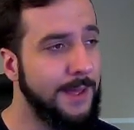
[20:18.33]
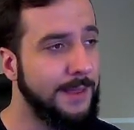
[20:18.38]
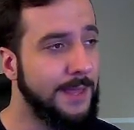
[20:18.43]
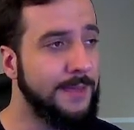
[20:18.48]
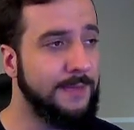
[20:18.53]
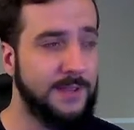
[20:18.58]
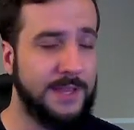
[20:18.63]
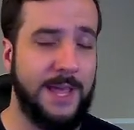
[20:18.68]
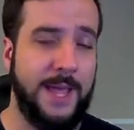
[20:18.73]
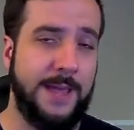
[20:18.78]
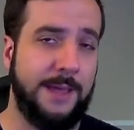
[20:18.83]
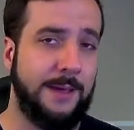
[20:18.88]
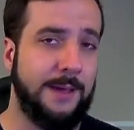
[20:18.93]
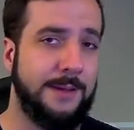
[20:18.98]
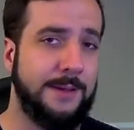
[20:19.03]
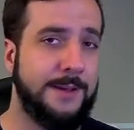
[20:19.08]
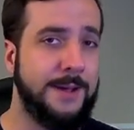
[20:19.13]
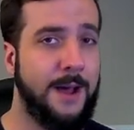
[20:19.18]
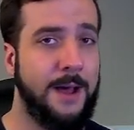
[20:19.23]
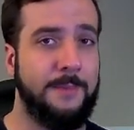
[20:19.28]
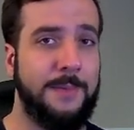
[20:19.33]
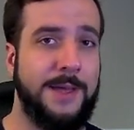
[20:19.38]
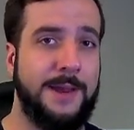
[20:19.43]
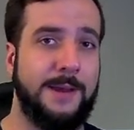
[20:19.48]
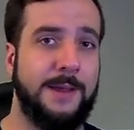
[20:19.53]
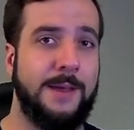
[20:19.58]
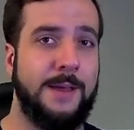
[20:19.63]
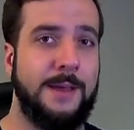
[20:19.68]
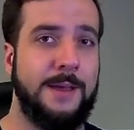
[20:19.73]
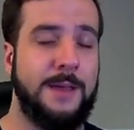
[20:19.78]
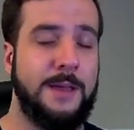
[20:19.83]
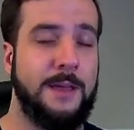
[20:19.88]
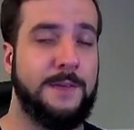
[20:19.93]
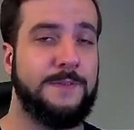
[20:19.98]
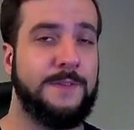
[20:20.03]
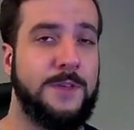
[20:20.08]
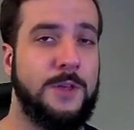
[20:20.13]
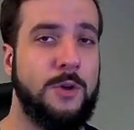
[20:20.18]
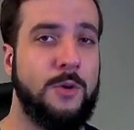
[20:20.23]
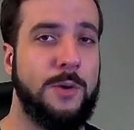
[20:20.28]
Leave a like, comment
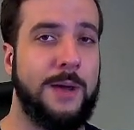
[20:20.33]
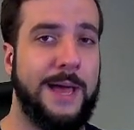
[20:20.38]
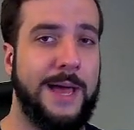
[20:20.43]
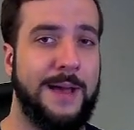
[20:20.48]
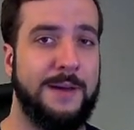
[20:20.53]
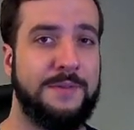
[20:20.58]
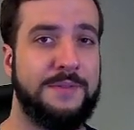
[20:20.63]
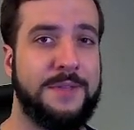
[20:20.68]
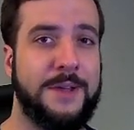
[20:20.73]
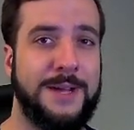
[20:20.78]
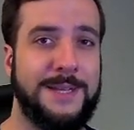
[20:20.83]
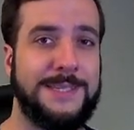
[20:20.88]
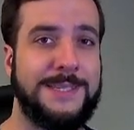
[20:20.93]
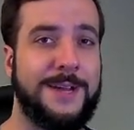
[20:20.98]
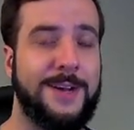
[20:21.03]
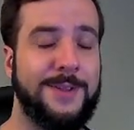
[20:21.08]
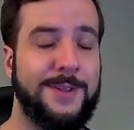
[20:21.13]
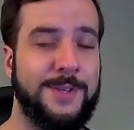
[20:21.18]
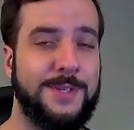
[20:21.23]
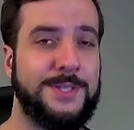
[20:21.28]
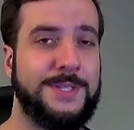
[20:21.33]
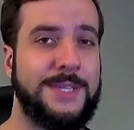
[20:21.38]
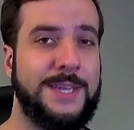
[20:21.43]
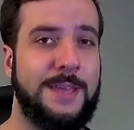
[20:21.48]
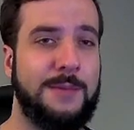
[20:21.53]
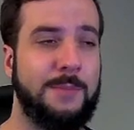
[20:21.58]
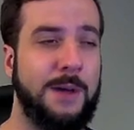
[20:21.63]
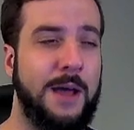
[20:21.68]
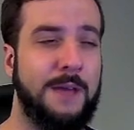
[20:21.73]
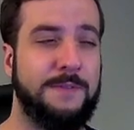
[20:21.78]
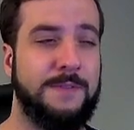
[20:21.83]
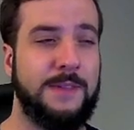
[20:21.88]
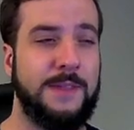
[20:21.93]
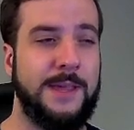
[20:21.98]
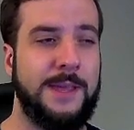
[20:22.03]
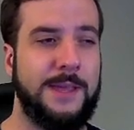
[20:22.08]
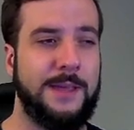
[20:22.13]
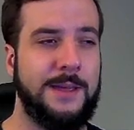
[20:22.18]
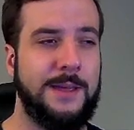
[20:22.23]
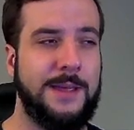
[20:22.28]
if you have thoughts on this team. I feel
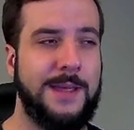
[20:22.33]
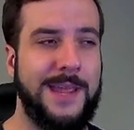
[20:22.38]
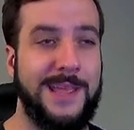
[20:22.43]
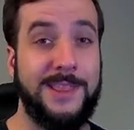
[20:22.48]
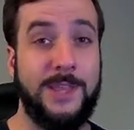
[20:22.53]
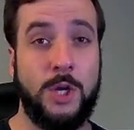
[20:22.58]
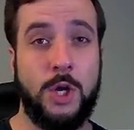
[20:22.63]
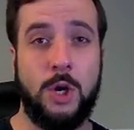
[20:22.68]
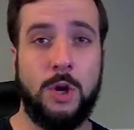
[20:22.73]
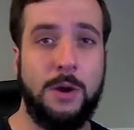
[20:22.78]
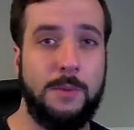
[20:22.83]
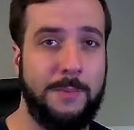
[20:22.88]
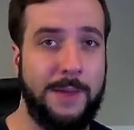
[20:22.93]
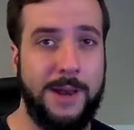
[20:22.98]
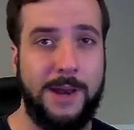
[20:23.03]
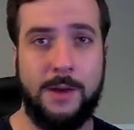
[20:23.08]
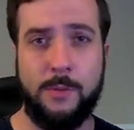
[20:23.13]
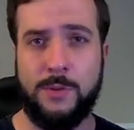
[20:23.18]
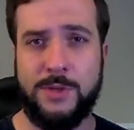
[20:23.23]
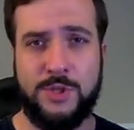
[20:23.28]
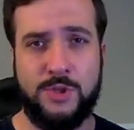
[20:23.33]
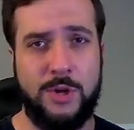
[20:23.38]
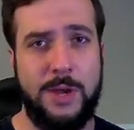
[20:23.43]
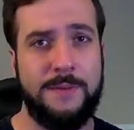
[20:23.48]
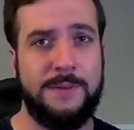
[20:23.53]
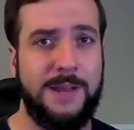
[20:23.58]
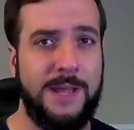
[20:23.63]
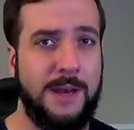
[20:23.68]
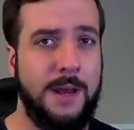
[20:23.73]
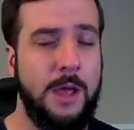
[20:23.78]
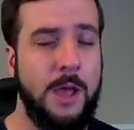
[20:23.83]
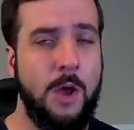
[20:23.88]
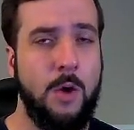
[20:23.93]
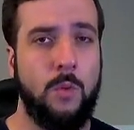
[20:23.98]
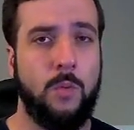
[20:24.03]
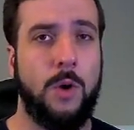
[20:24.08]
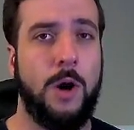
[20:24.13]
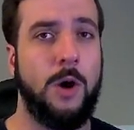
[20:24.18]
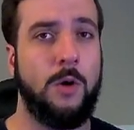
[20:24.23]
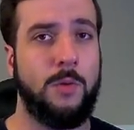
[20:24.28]
like in the current meta with Trevenant,
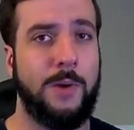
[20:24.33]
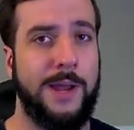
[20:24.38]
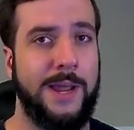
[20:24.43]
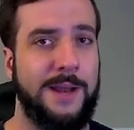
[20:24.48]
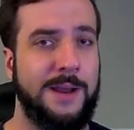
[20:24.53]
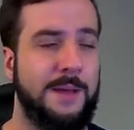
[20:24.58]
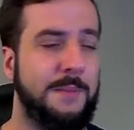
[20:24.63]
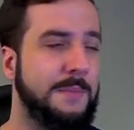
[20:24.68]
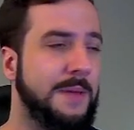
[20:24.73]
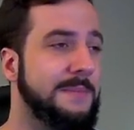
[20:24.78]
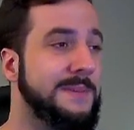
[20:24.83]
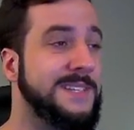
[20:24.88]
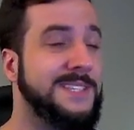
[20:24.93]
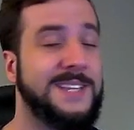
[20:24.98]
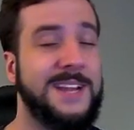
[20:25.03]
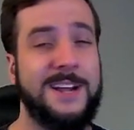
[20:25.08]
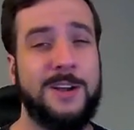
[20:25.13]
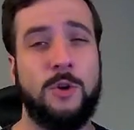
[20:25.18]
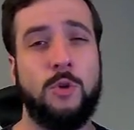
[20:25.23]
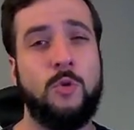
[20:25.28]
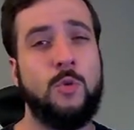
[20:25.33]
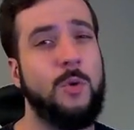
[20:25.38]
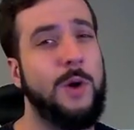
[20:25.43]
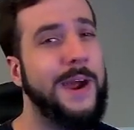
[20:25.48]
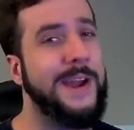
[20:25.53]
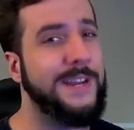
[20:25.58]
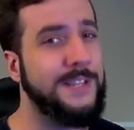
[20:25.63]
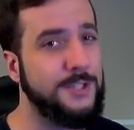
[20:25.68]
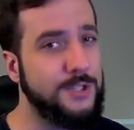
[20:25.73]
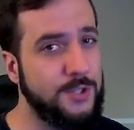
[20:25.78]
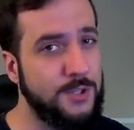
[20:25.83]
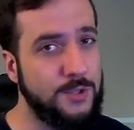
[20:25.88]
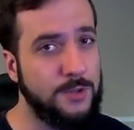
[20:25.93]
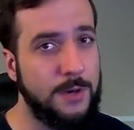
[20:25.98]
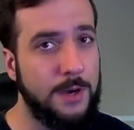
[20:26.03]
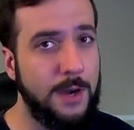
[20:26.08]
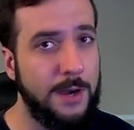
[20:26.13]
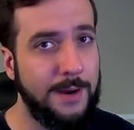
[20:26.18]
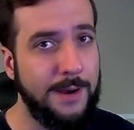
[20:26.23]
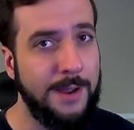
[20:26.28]
Walrein, maybe it's not quite as
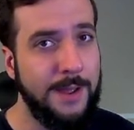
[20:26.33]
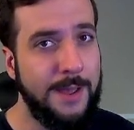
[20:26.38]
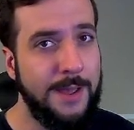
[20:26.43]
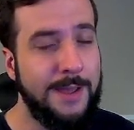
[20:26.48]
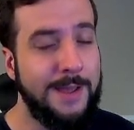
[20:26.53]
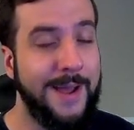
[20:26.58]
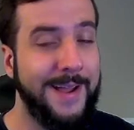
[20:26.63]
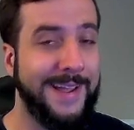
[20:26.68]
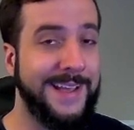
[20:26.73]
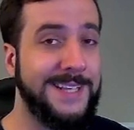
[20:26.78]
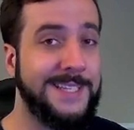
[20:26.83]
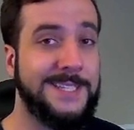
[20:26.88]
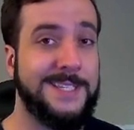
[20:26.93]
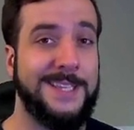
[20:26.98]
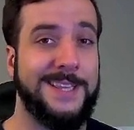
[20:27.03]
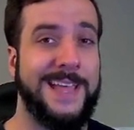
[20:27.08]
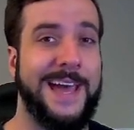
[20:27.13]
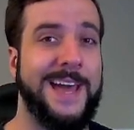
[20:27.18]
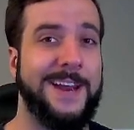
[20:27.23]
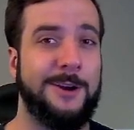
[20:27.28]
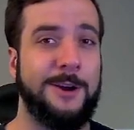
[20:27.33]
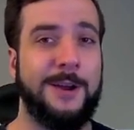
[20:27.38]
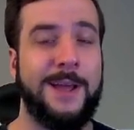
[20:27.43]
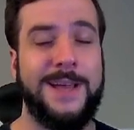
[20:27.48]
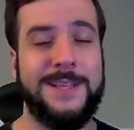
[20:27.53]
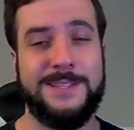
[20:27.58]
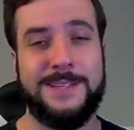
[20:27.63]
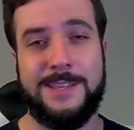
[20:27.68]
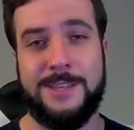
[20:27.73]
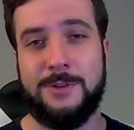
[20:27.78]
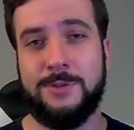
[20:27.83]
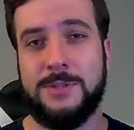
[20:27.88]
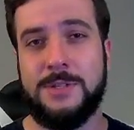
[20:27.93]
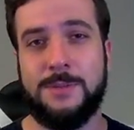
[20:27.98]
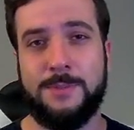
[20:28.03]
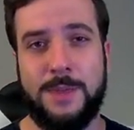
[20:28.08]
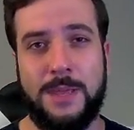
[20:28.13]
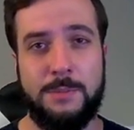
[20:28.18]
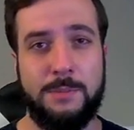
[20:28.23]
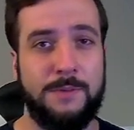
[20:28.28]
strong against the ladder as it used
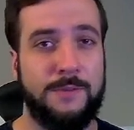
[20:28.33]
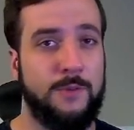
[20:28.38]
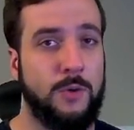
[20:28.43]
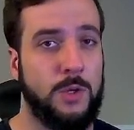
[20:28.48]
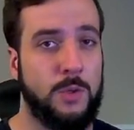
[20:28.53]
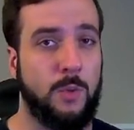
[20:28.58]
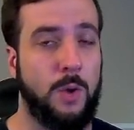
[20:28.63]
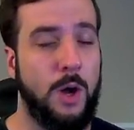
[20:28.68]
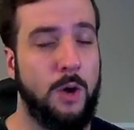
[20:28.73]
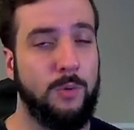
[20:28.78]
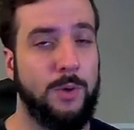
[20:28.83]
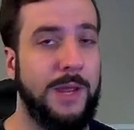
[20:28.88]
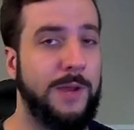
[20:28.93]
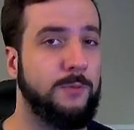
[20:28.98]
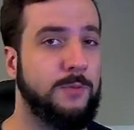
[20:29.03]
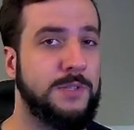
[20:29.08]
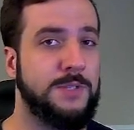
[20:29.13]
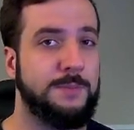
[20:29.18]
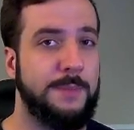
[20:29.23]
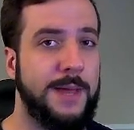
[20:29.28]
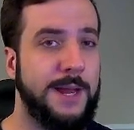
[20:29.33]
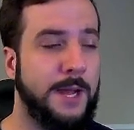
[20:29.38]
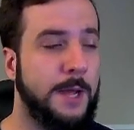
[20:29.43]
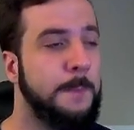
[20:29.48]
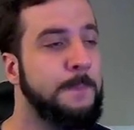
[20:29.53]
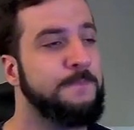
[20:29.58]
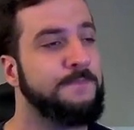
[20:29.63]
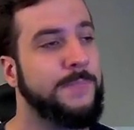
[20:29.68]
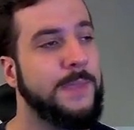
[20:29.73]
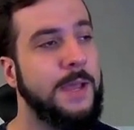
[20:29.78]
to be before Walrein was meta.